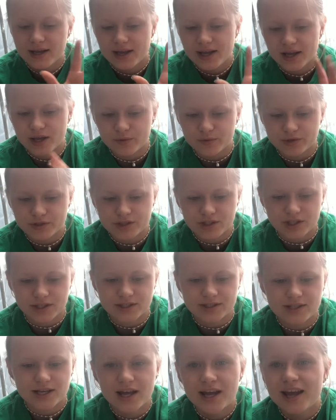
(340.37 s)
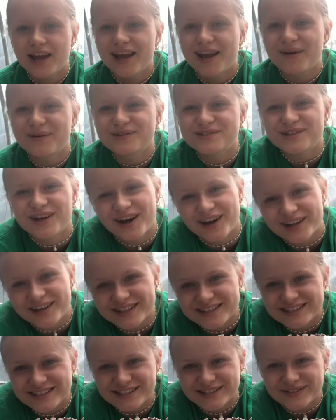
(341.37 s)
It was not a
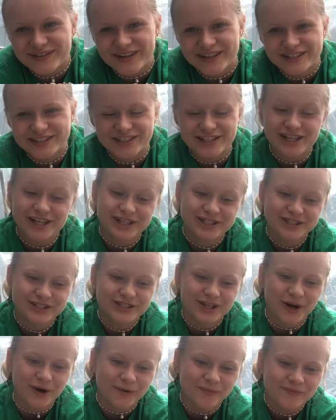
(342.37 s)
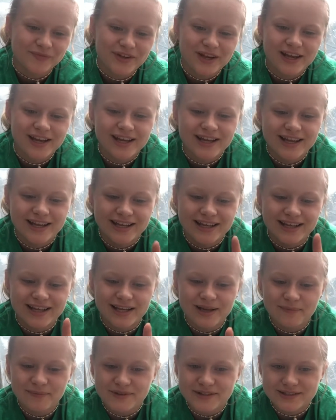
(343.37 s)
good situation. So
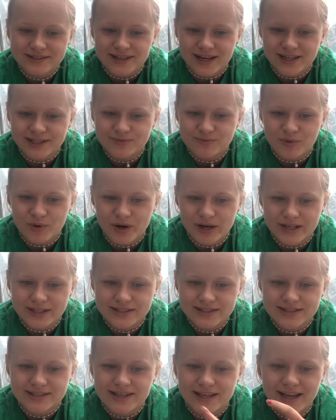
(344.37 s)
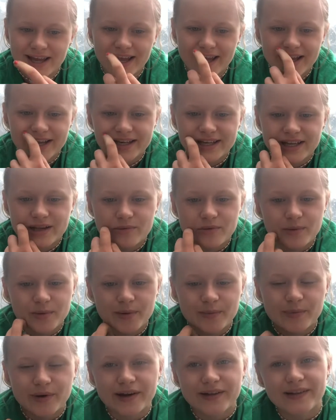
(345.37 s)
keep these guys moist and keep them
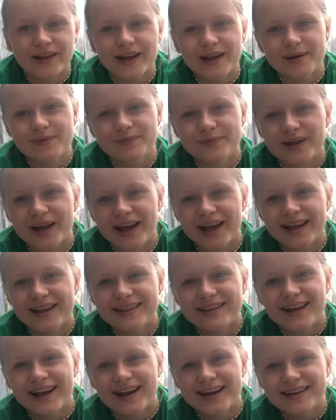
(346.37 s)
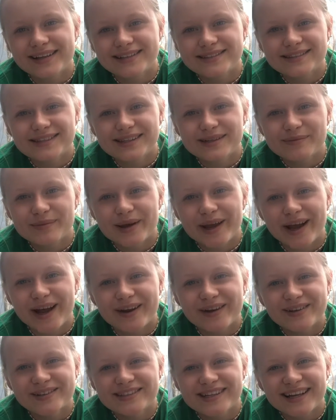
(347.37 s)
in bright light. And that is going to be how
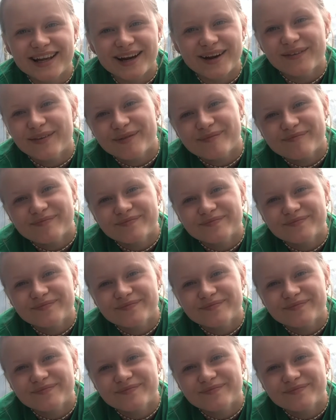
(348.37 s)
you take care of them.